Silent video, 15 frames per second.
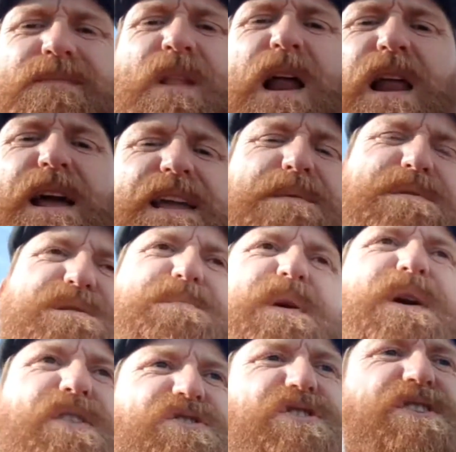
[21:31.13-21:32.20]
I like him as a
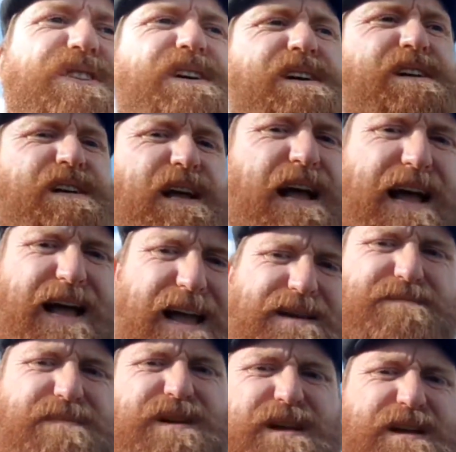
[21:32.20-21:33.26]
person.
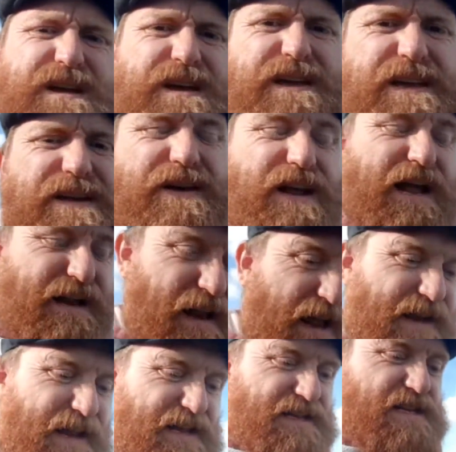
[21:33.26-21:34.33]
You know,
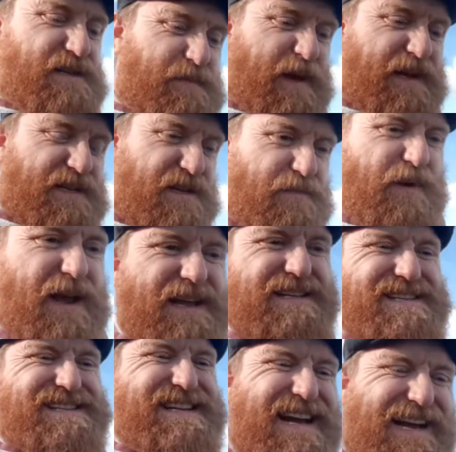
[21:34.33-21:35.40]
I get to speak to the players,
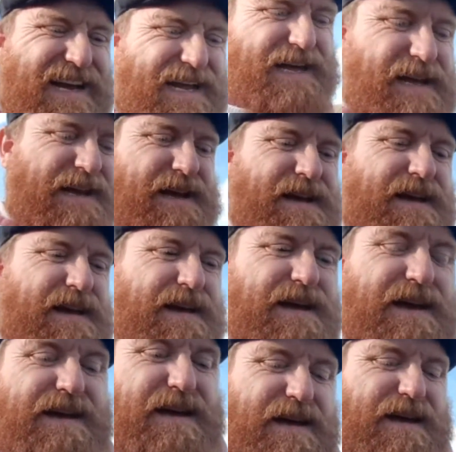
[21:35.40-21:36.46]
and Zach,
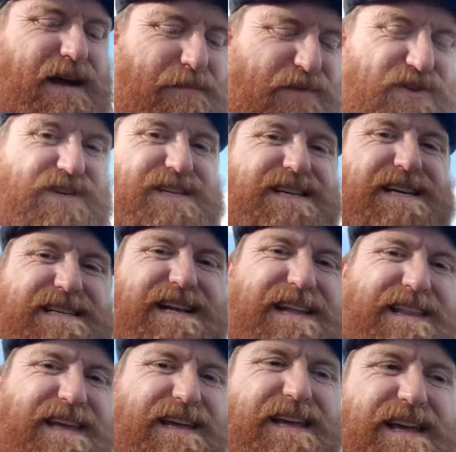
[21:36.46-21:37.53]
I'm not going to say he's like